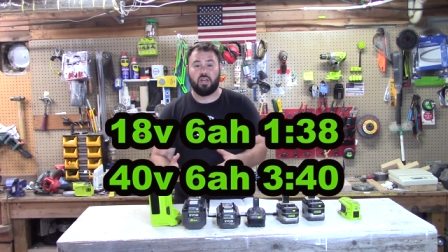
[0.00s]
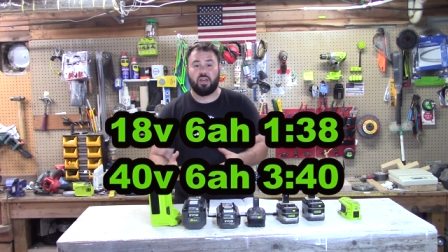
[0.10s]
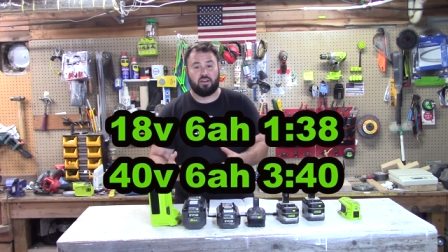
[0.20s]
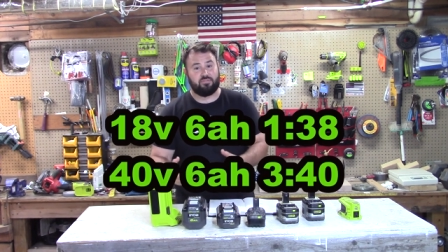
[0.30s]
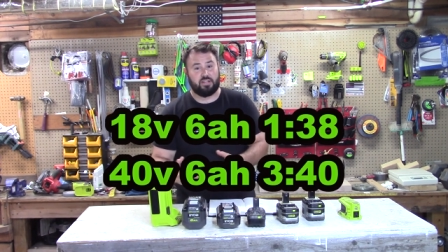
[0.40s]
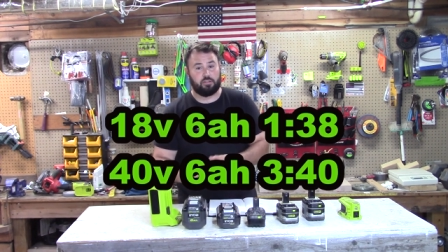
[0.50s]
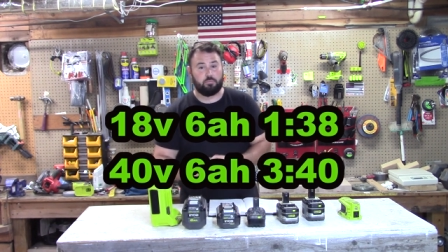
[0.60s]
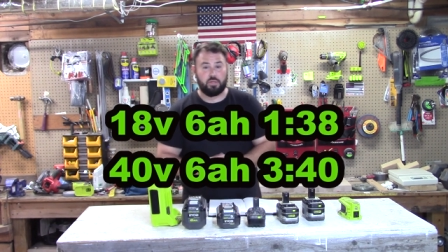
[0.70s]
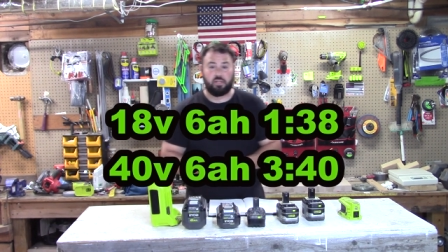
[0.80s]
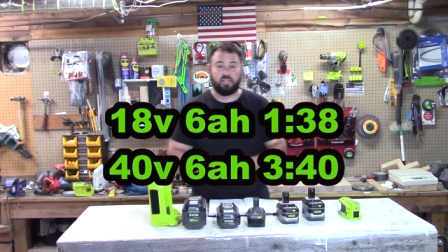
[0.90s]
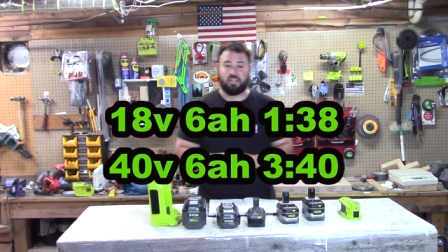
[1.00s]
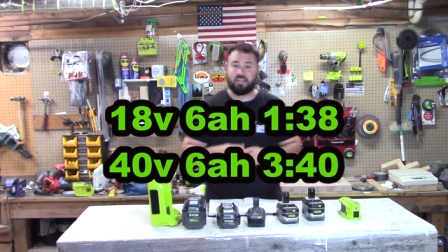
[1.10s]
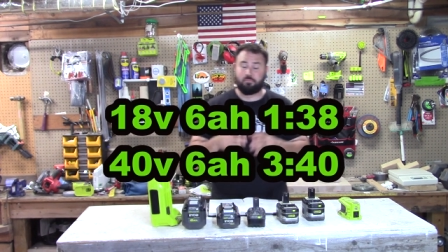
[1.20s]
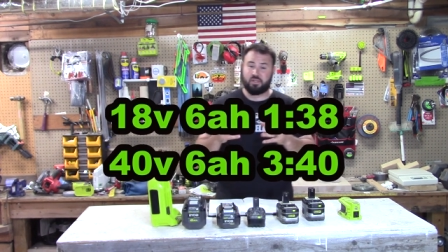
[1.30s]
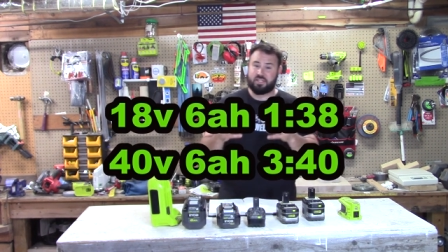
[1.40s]
availability,
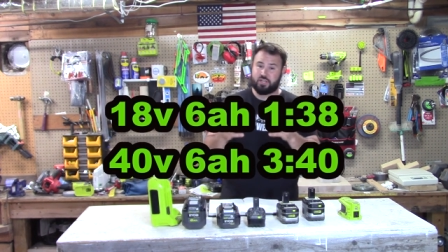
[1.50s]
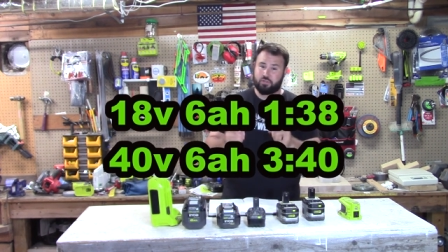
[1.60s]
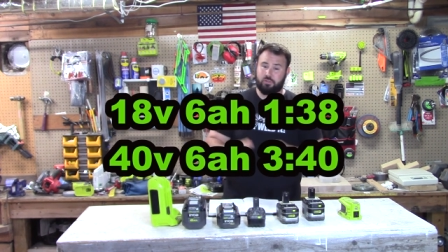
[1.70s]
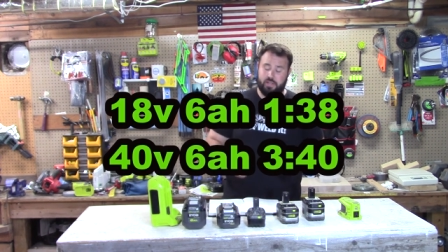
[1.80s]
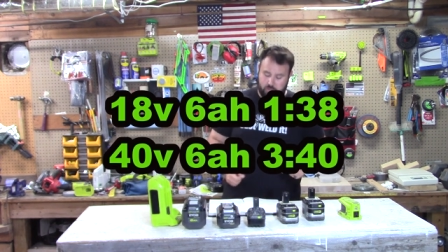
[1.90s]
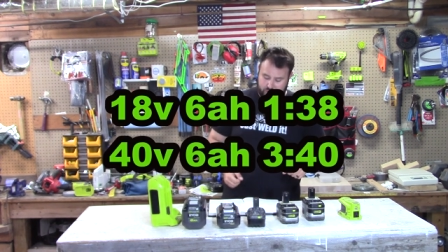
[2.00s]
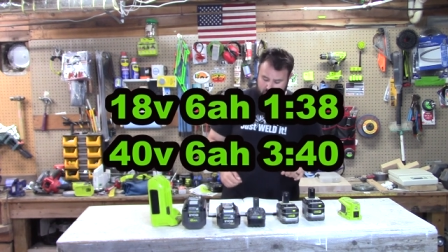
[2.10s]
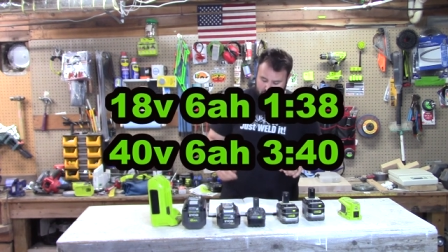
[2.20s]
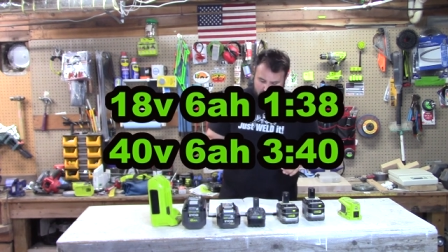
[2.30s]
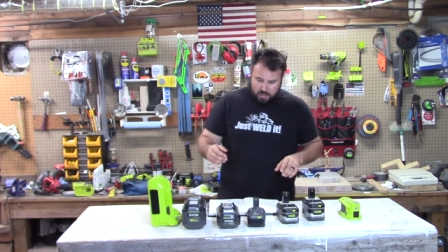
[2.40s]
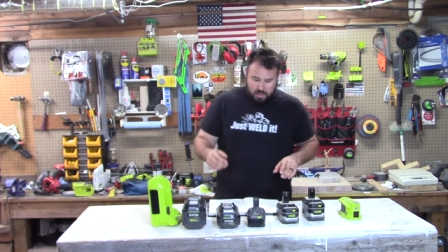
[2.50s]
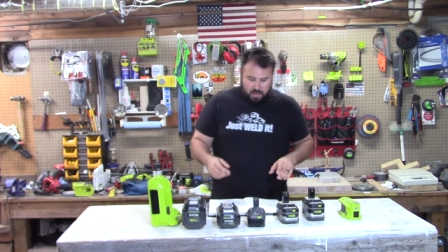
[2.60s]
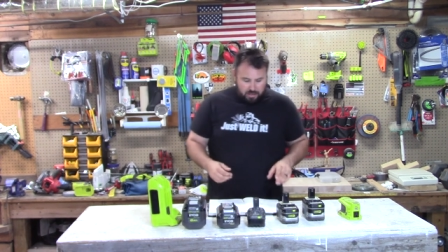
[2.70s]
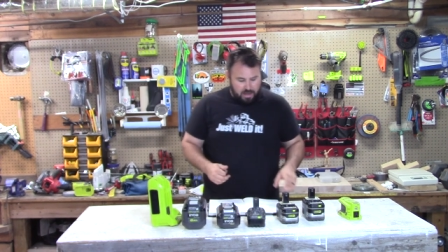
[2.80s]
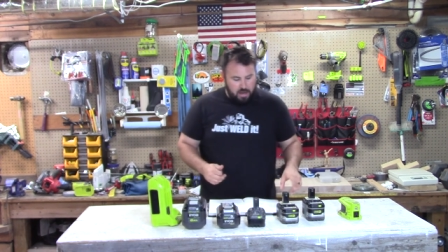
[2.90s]
that potential energy.
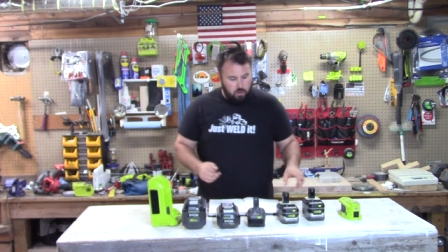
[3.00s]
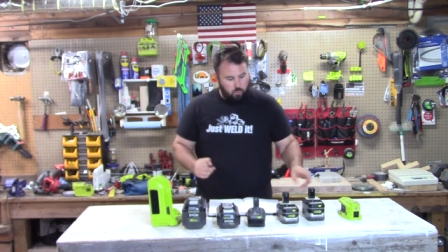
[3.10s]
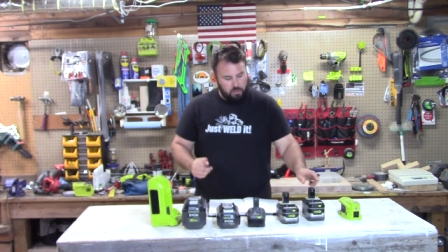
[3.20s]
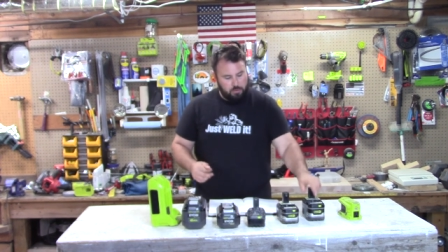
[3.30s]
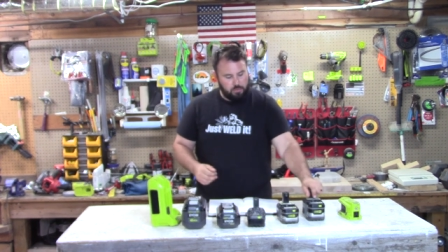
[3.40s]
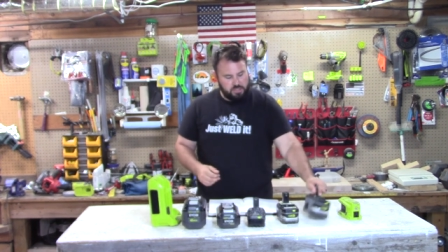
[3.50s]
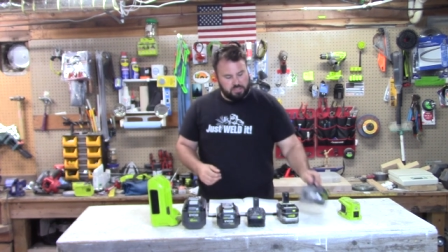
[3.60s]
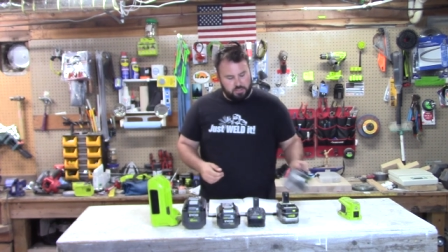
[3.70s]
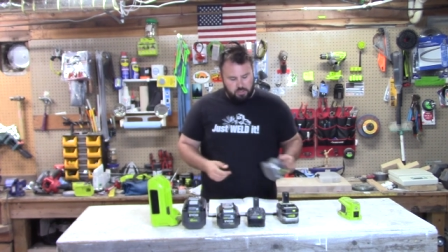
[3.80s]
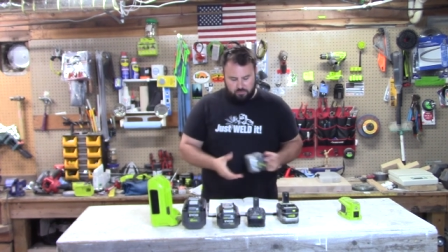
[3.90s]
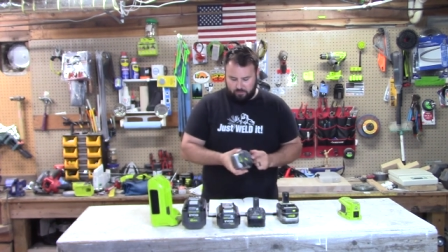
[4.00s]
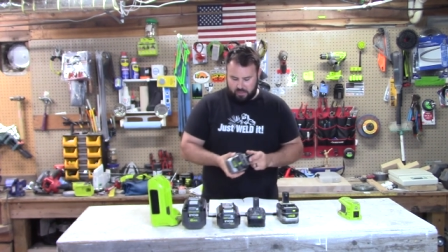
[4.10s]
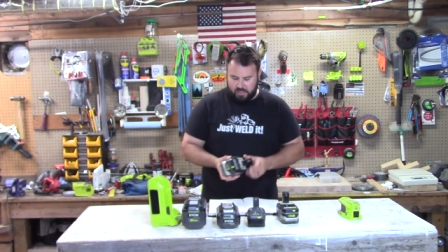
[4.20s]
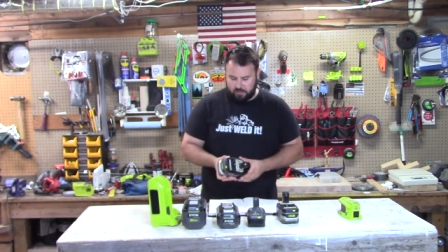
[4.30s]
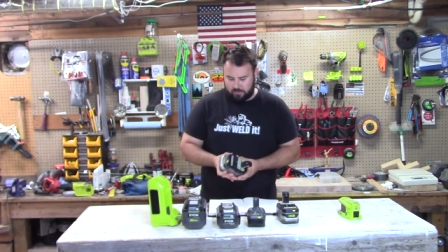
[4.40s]
Now, what I wanted to do for
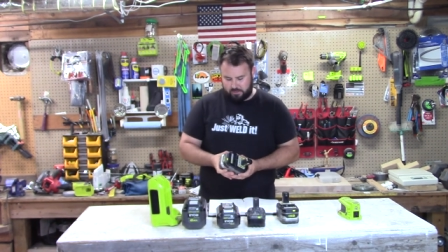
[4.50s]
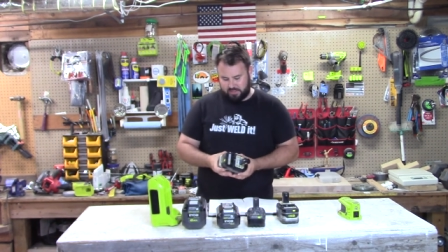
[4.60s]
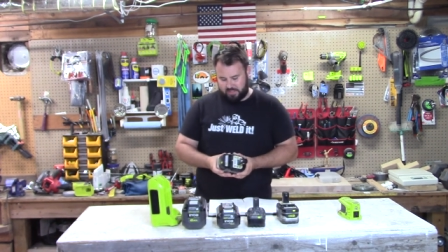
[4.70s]
giggles,